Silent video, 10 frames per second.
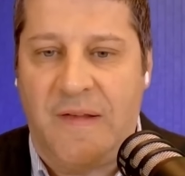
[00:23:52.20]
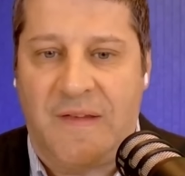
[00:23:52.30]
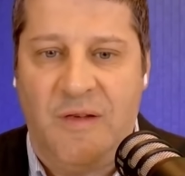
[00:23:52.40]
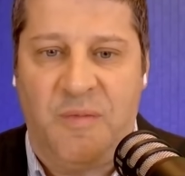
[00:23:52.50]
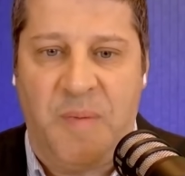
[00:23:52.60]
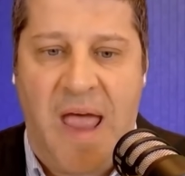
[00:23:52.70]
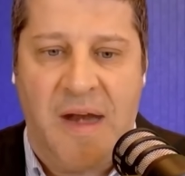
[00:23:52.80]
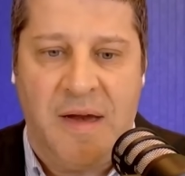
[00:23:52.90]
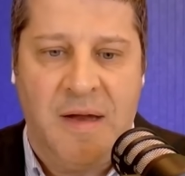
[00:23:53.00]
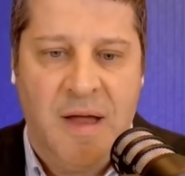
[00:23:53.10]
Steve
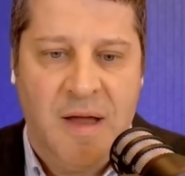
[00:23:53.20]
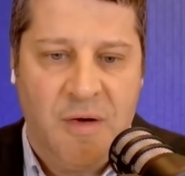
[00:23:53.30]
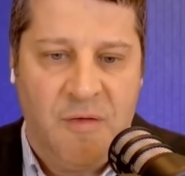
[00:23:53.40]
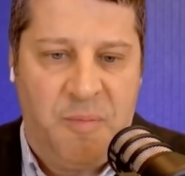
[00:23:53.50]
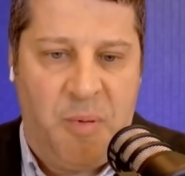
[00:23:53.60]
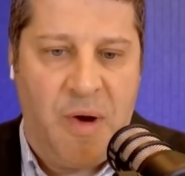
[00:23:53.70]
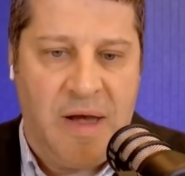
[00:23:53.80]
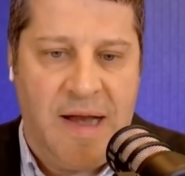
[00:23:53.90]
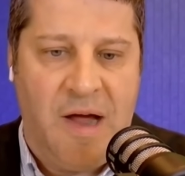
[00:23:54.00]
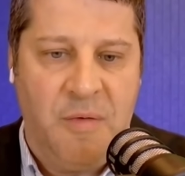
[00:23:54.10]
Bannon, who've
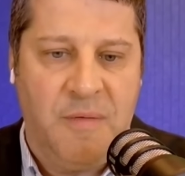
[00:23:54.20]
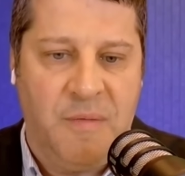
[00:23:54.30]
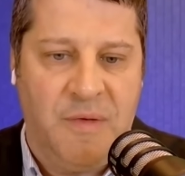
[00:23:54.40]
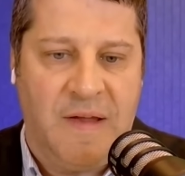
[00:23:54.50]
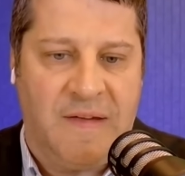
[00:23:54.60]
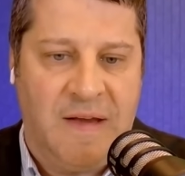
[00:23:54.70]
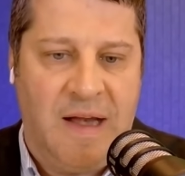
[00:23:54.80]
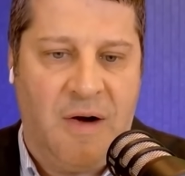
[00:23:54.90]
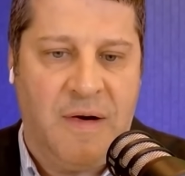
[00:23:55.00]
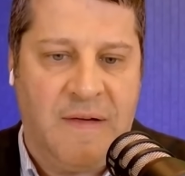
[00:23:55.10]
pointed out this
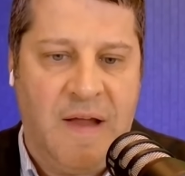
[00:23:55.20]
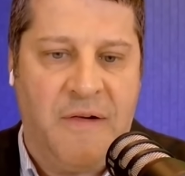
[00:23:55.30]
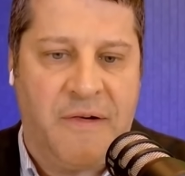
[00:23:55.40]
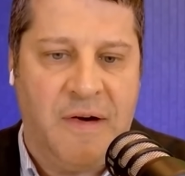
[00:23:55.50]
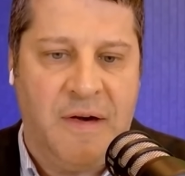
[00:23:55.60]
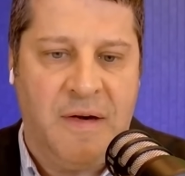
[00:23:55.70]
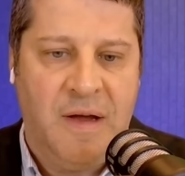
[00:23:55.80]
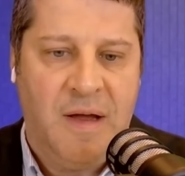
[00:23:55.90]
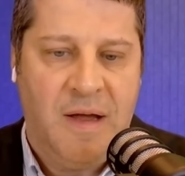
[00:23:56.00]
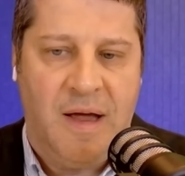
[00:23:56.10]
inherent tension.
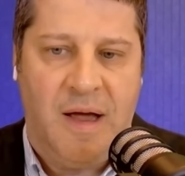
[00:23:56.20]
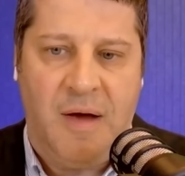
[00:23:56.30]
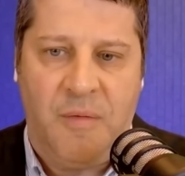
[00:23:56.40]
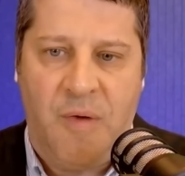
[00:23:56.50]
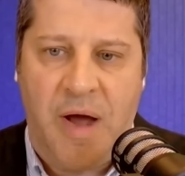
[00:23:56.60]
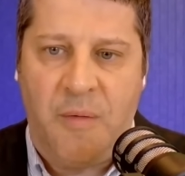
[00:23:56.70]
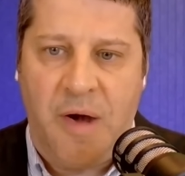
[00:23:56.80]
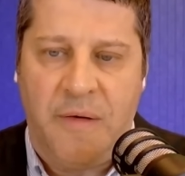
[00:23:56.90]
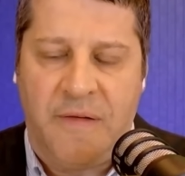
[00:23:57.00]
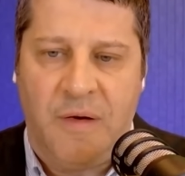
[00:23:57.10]

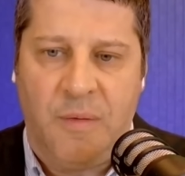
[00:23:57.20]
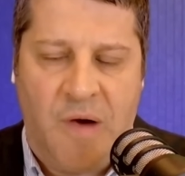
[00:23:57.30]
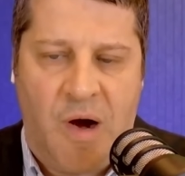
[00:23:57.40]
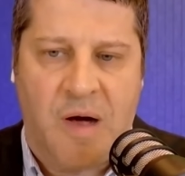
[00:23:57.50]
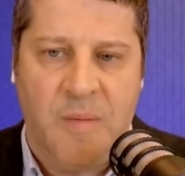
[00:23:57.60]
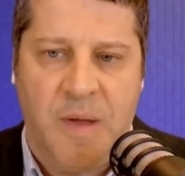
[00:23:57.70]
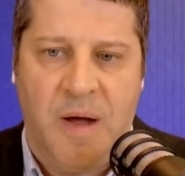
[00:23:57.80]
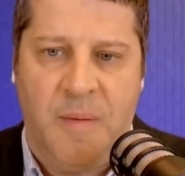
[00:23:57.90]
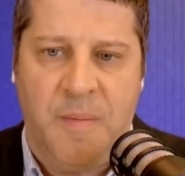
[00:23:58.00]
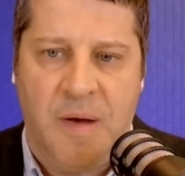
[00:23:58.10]
Why don't you talk a
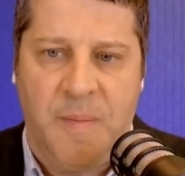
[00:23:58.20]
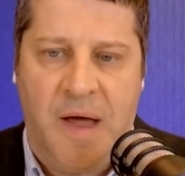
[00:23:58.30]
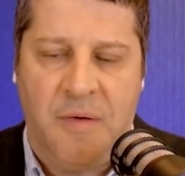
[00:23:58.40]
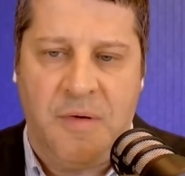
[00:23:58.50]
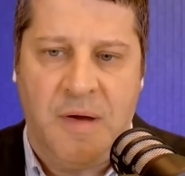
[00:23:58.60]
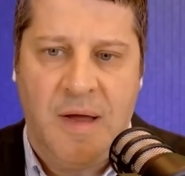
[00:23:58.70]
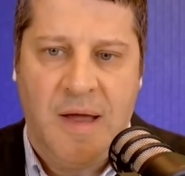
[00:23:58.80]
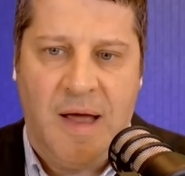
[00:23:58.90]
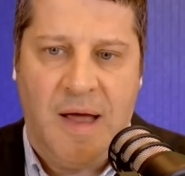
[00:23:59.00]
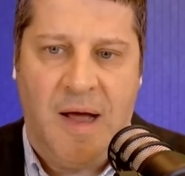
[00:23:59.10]
bit about
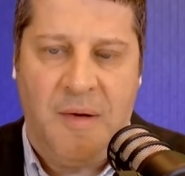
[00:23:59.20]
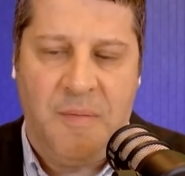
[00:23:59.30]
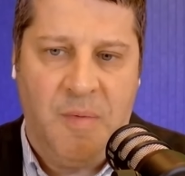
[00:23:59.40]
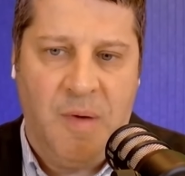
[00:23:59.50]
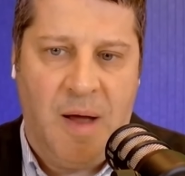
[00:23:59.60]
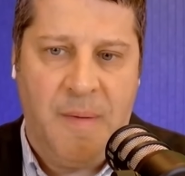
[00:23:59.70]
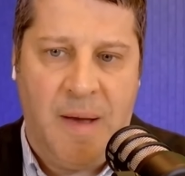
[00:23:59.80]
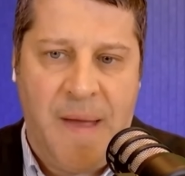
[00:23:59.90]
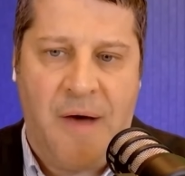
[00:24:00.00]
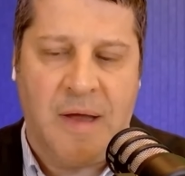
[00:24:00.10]

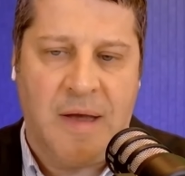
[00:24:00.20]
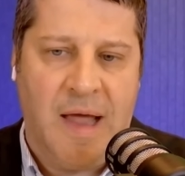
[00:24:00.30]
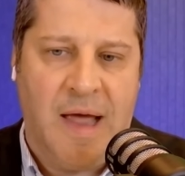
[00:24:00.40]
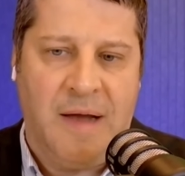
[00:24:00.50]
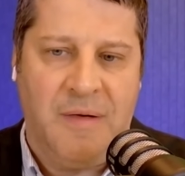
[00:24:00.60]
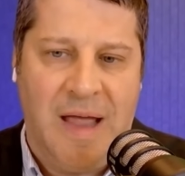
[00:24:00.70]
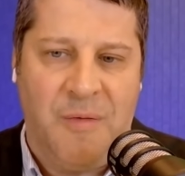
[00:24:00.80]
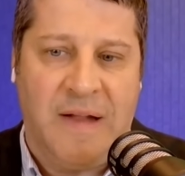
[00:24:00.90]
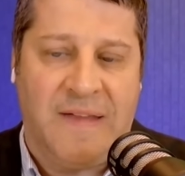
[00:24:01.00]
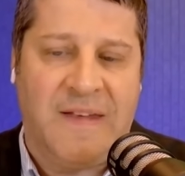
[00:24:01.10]
it
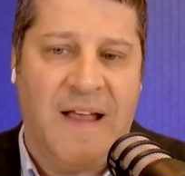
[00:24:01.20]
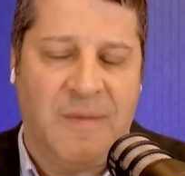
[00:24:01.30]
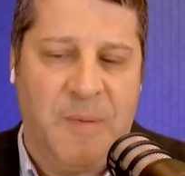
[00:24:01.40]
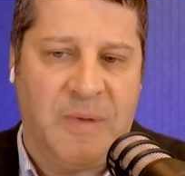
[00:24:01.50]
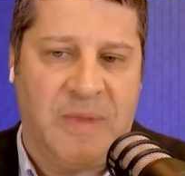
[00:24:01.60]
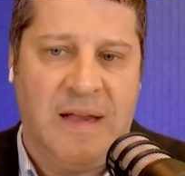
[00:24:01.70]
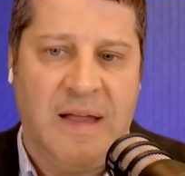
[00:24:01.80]
and what it says about the